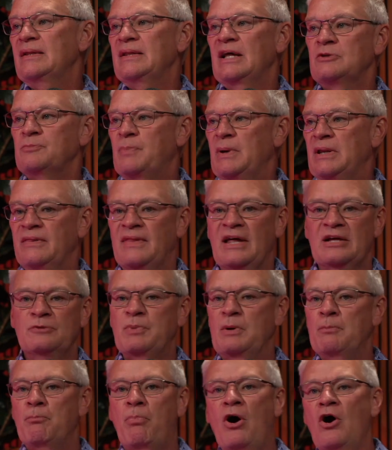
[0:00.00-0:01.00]
that's
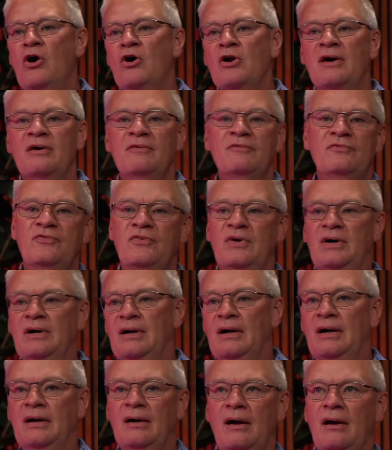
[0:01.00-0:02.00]
been part of
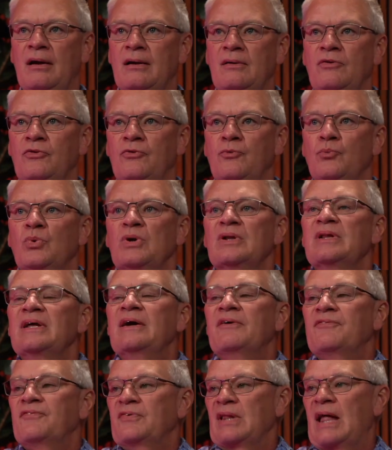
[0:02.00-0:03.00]
really
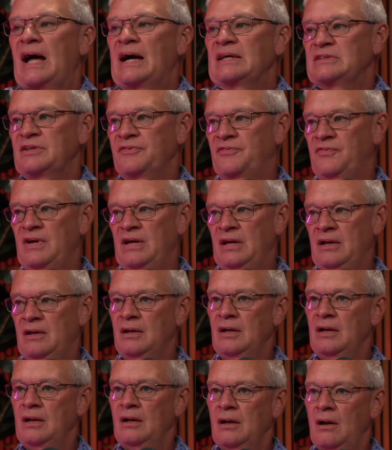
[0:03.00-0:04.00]
a philosophy
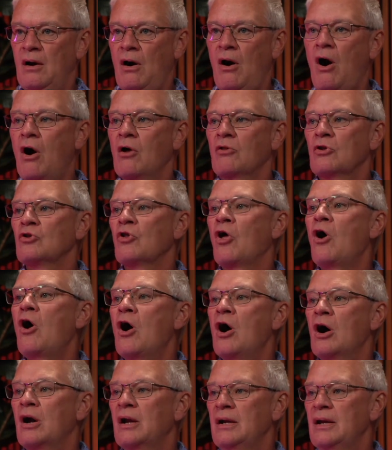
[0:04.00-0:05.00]
all
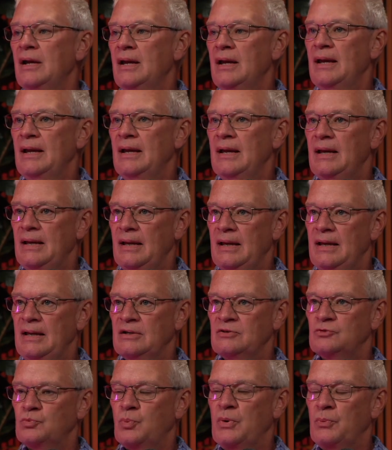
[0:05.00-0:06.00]
along,
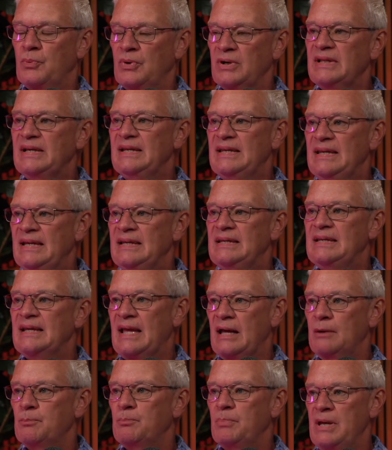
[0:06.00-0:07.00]
is we really need to
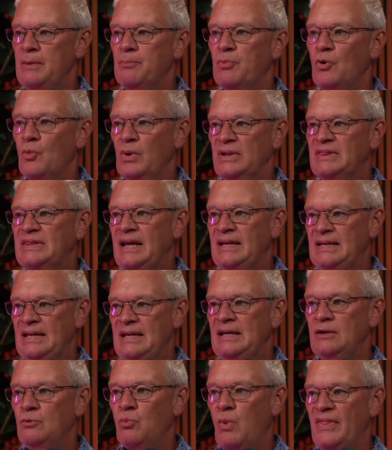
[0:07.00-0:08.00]
get people what they
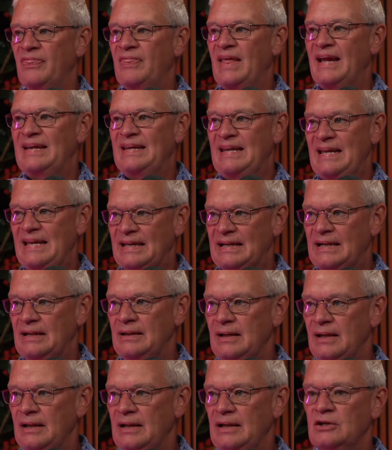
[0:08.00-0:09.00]
need when they need
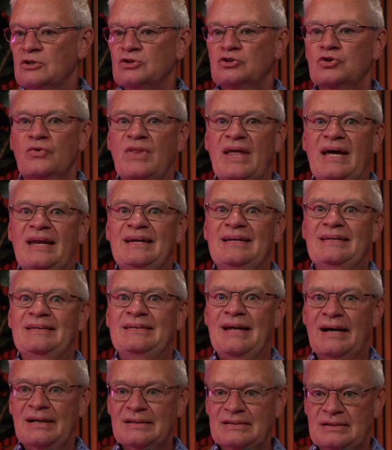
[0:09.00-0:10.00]
it so that it
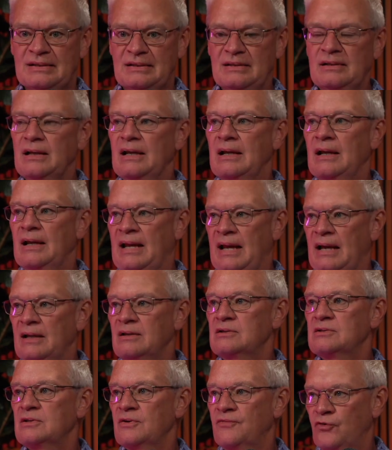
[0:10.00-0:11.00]
doesn't
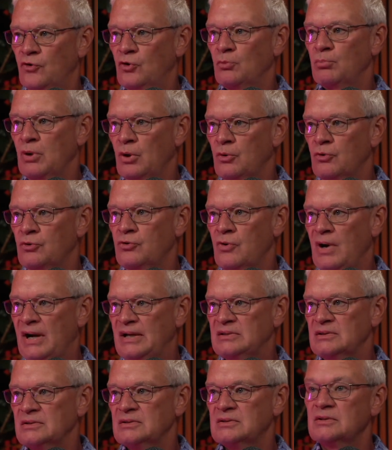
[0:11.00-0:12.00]
get to full-blown
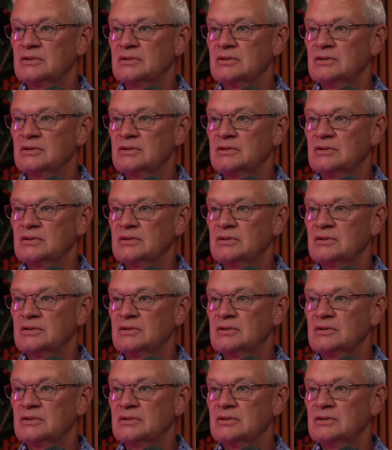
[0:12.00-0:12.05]
crisis.